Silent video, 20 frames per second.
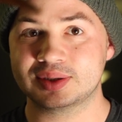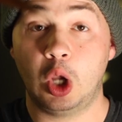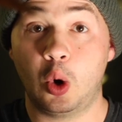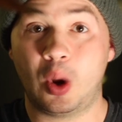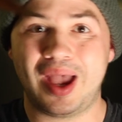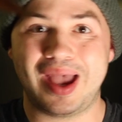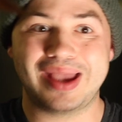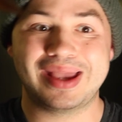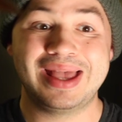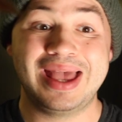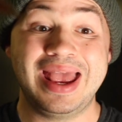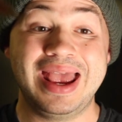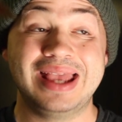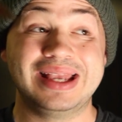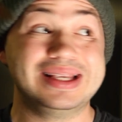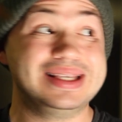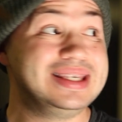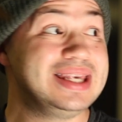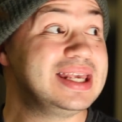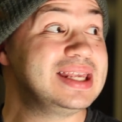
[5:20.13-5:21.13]
Okay,
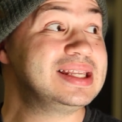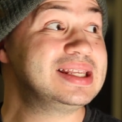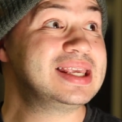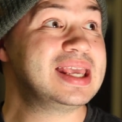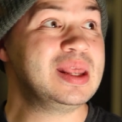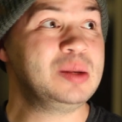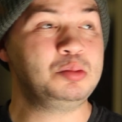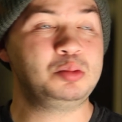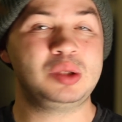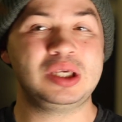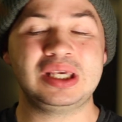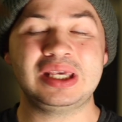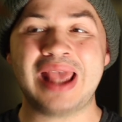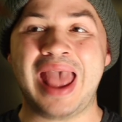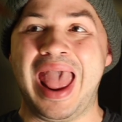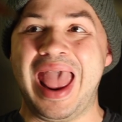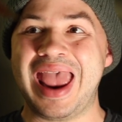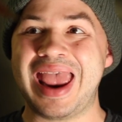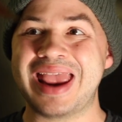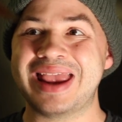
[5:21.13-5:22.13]
Git can be
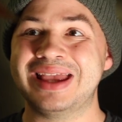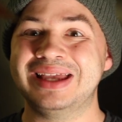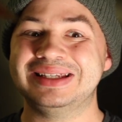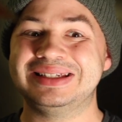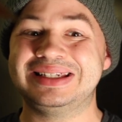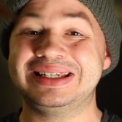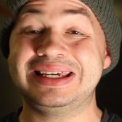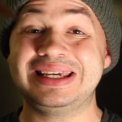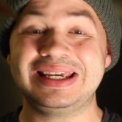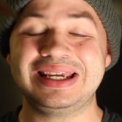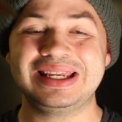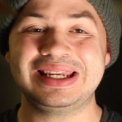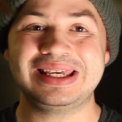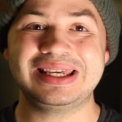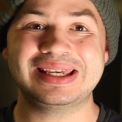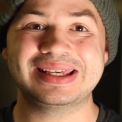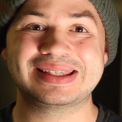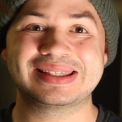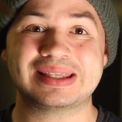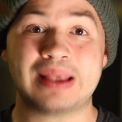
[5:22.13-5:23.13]
a
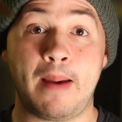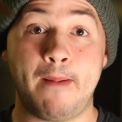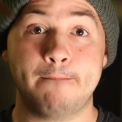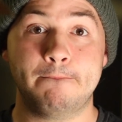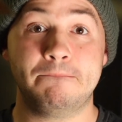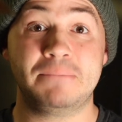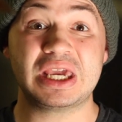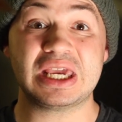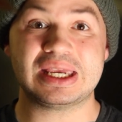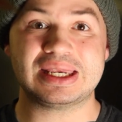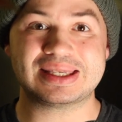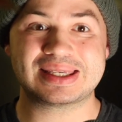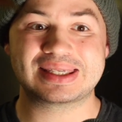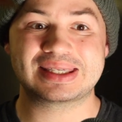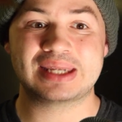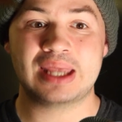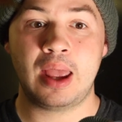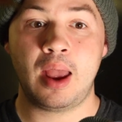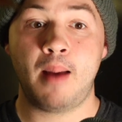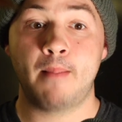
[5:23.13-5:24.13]
tedious
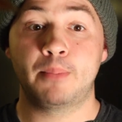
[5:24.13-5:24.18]
beast,